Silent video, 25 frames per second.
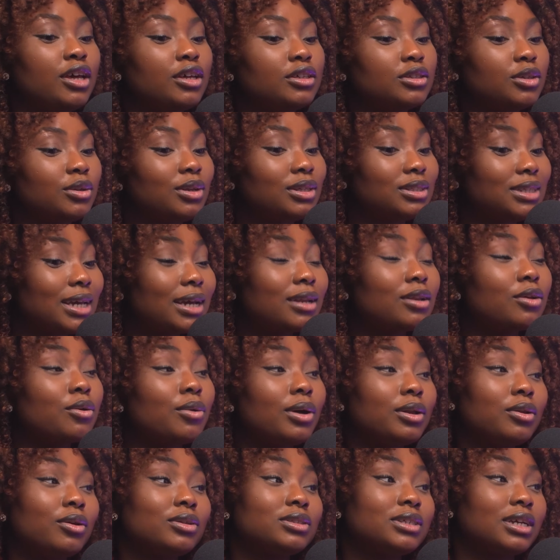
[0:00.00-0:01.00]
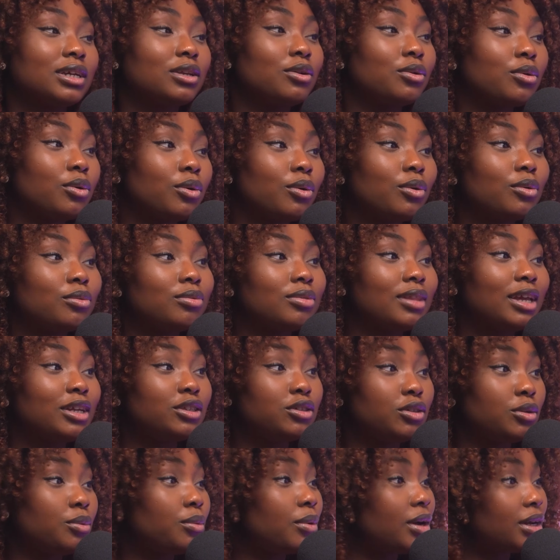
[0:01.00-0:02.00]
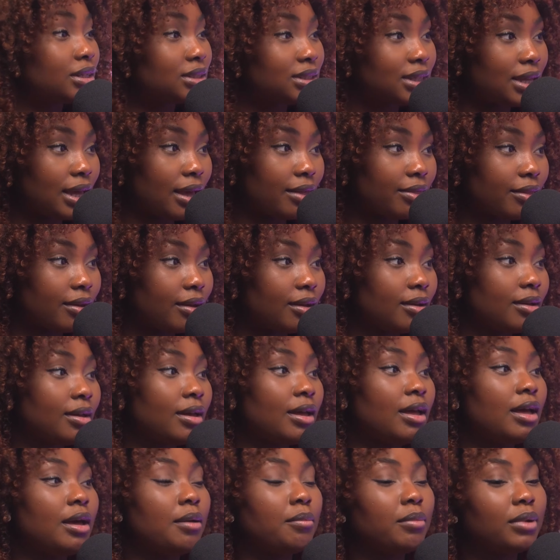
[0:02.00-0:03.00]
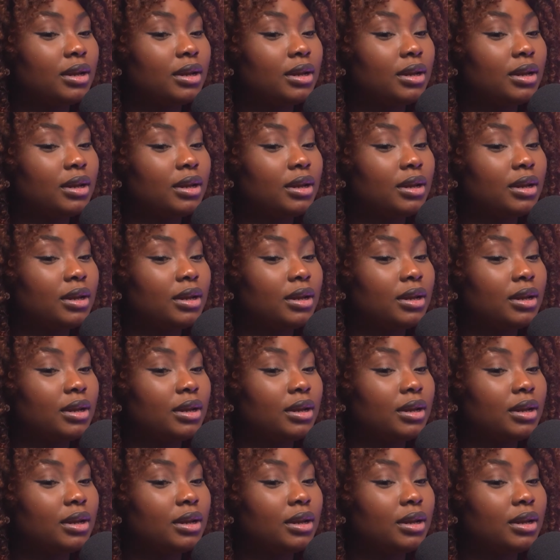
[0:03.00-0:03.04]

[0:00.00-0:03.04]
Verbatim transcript: So the technical and non technical, they do work together, mm-hmm.